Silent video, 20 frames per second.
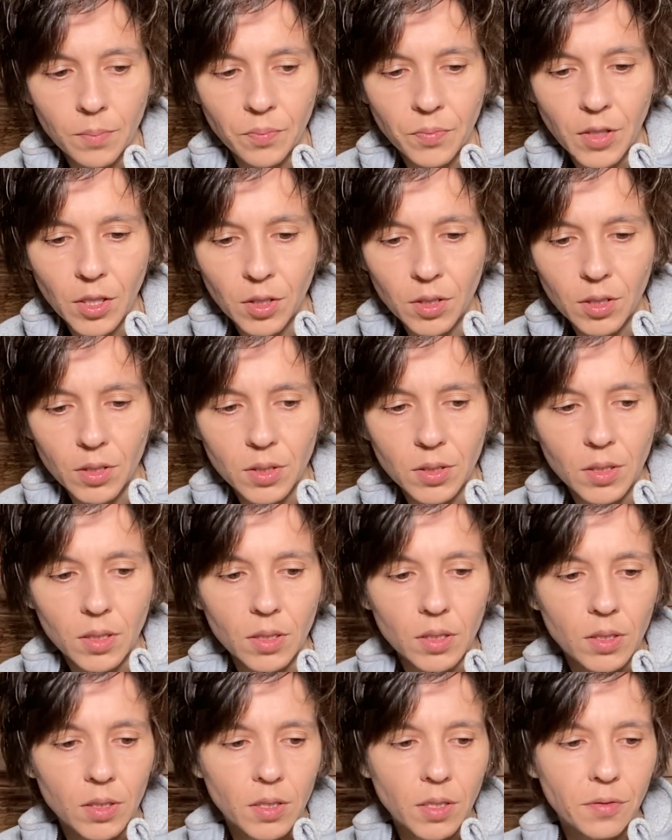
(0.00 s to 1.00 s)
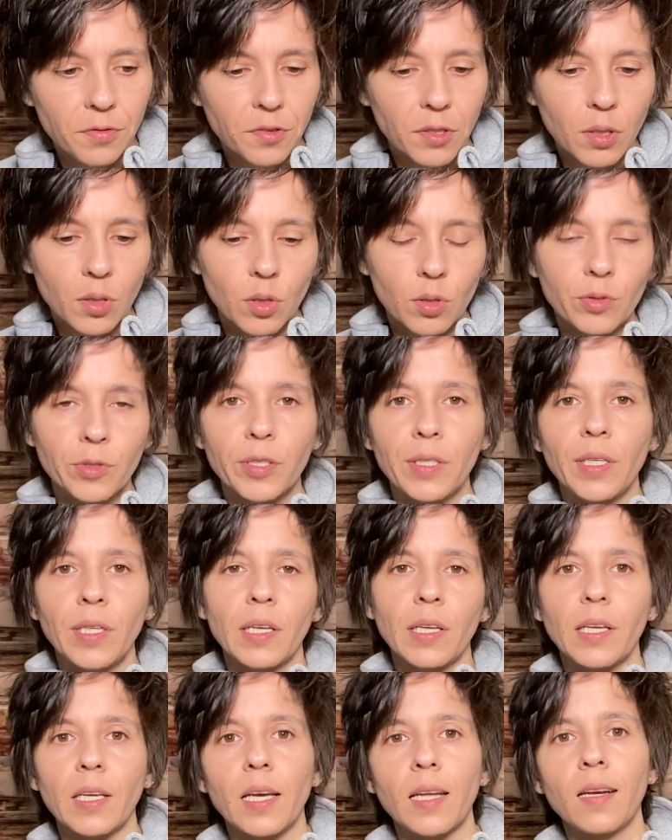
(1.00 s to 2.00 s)
There's this difficulty
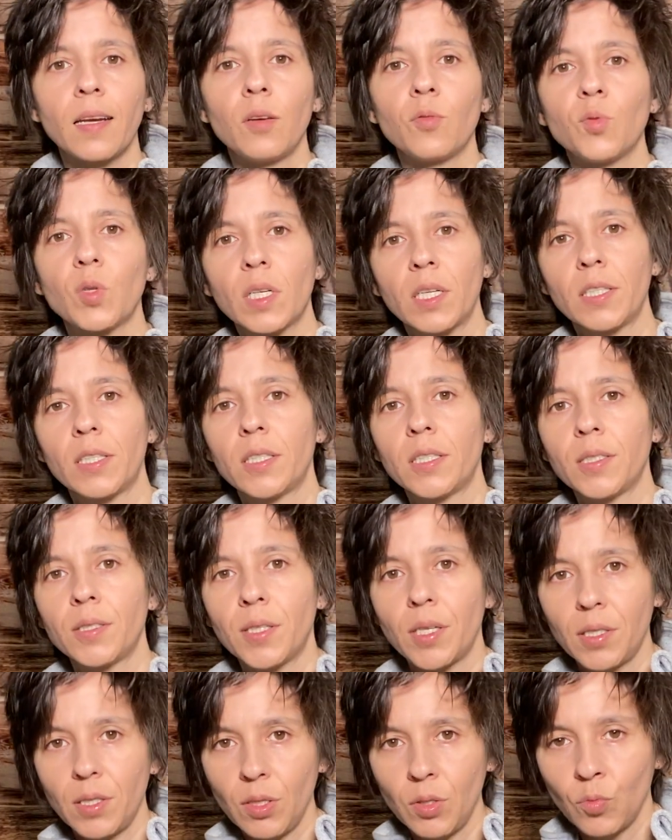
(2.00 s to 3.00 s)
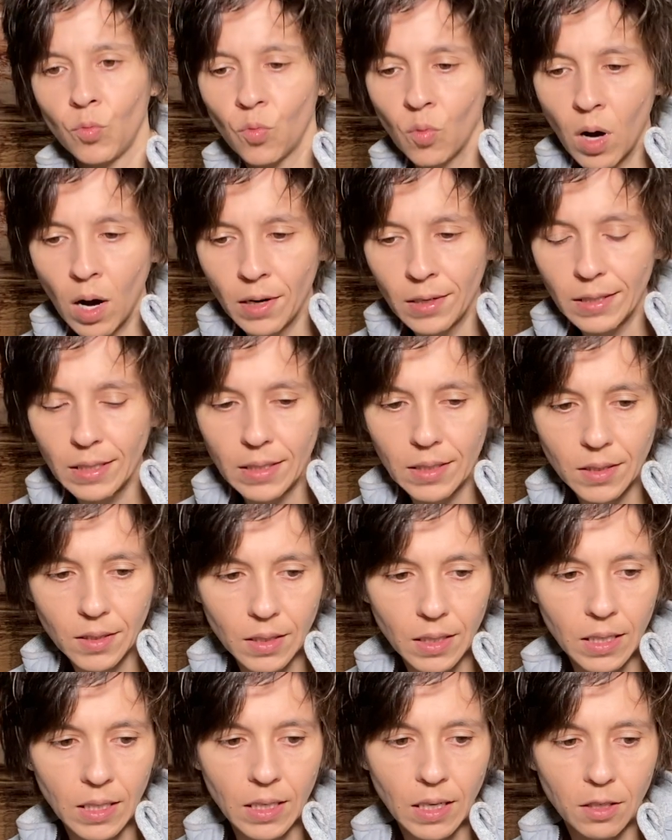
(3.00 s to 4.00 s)
in getting what it is that you wanted,
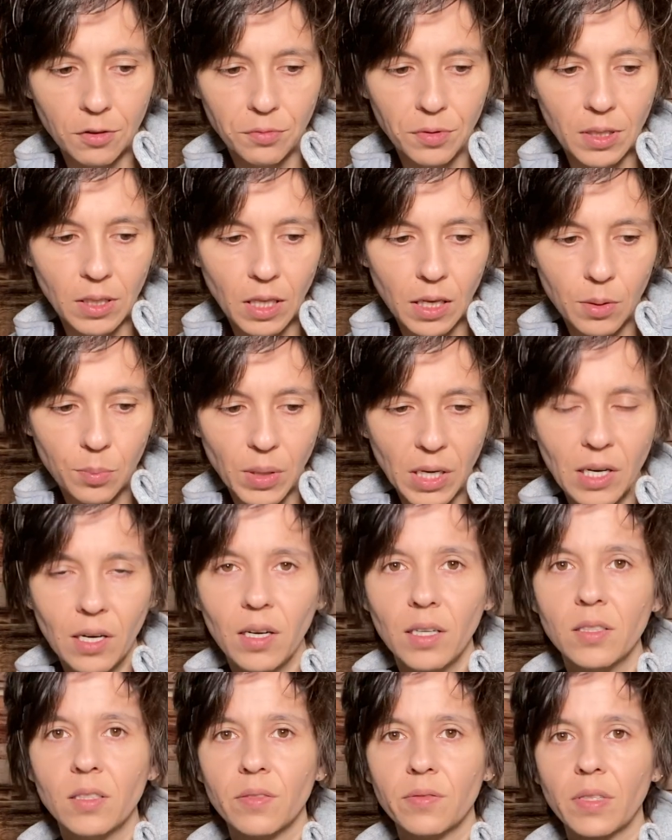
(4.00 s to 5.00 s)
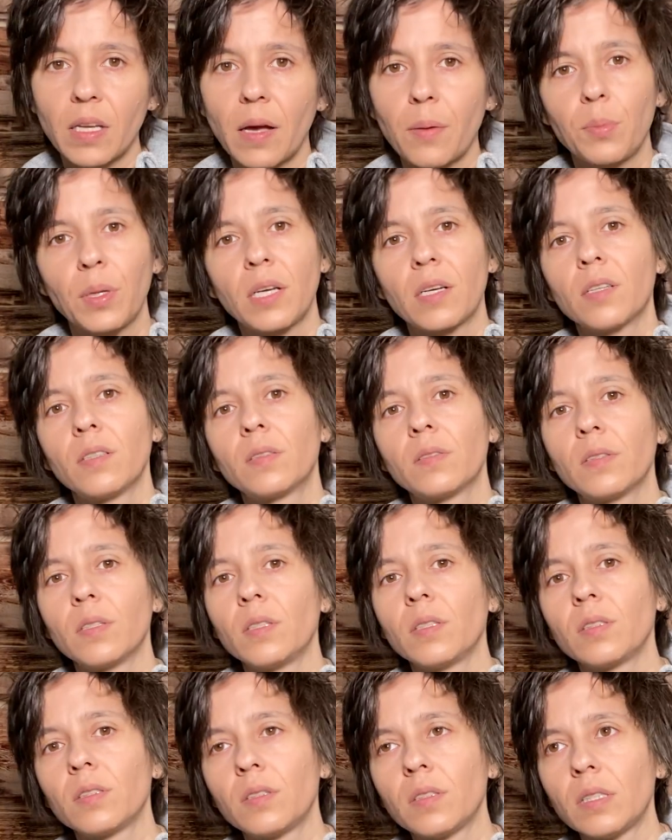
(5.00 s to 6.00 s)
and I feel like because of that, because
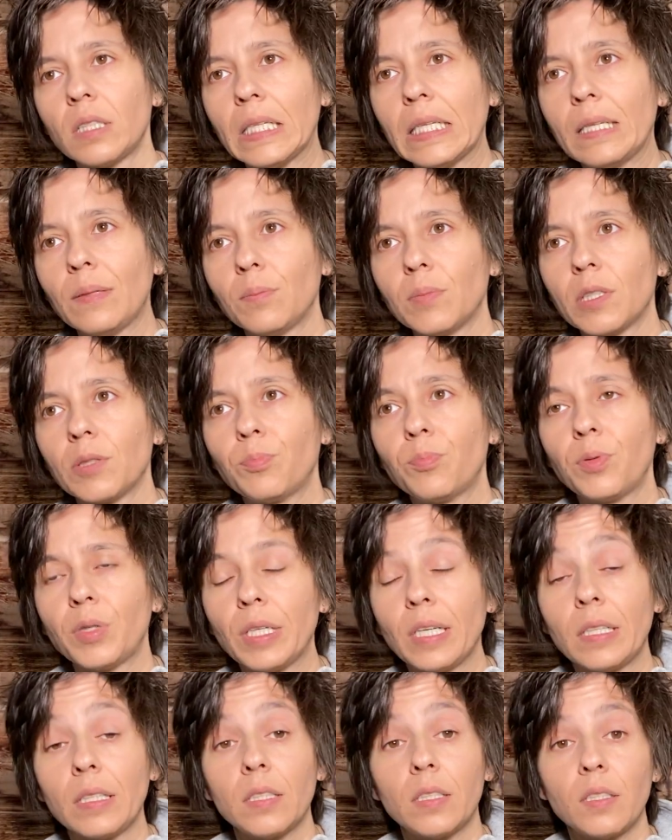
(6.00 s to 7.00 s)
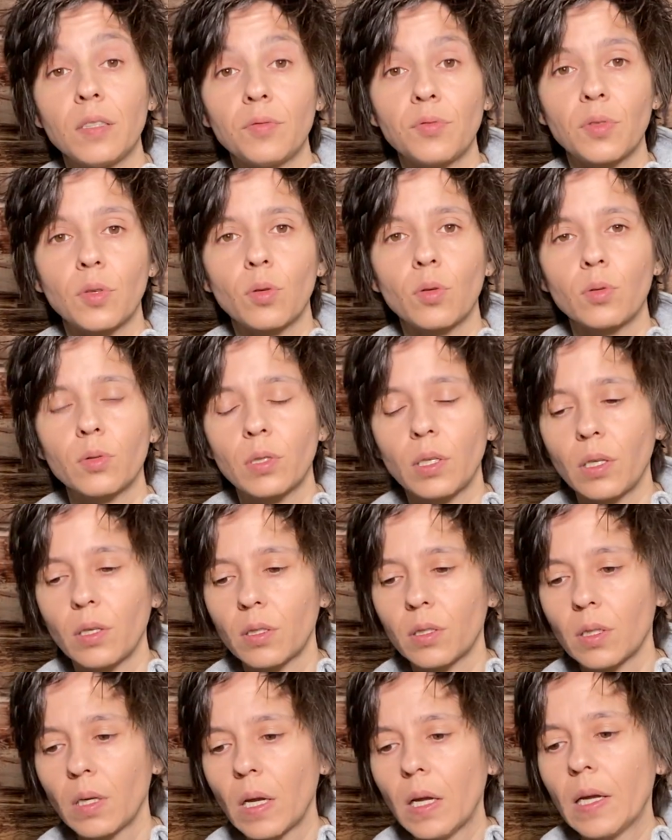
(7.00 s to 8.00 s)
things seemed pretty difficult
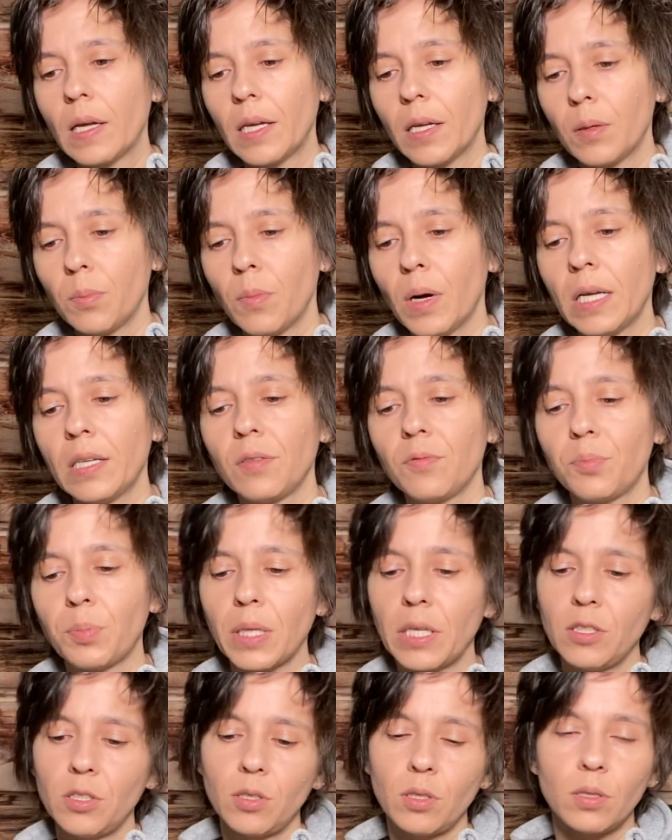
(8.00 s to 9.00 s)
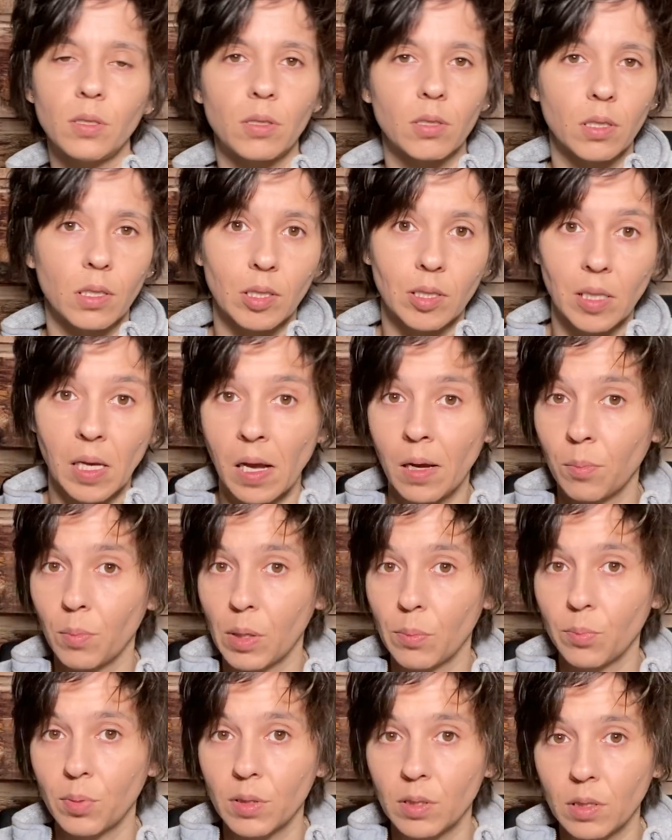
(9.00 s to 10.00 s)
here, it might have placed you into this
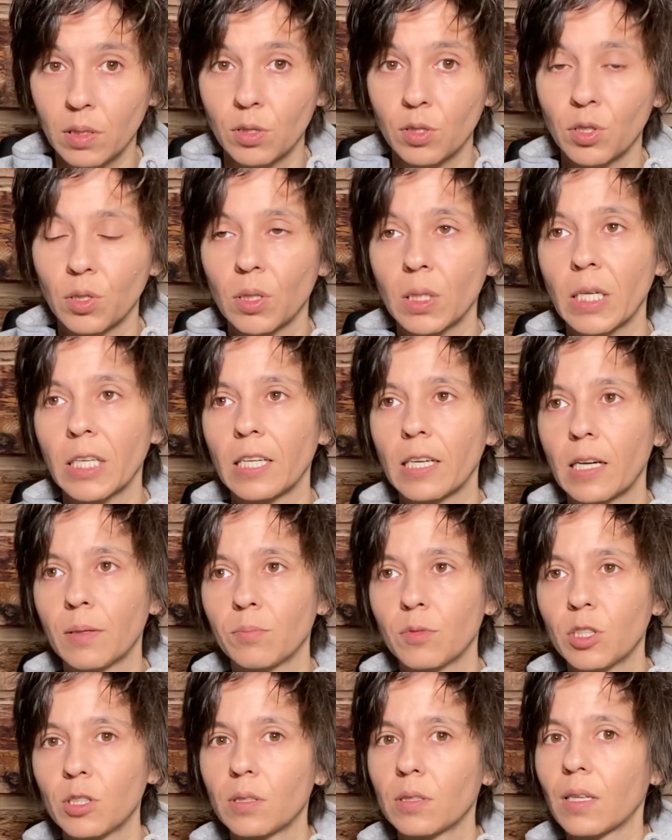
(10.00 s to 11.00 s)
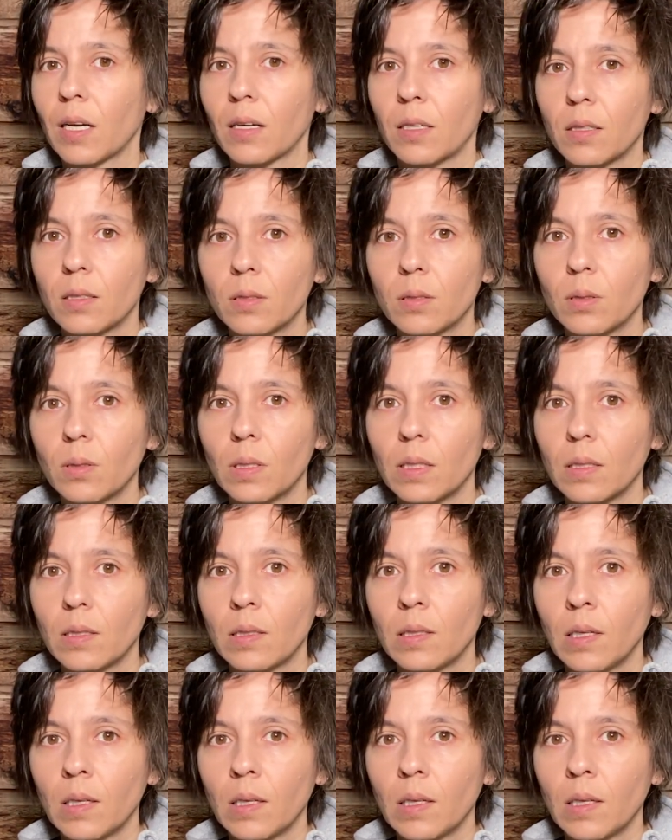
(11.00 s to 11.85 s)
hangman position, like, I'm just not gonna do it.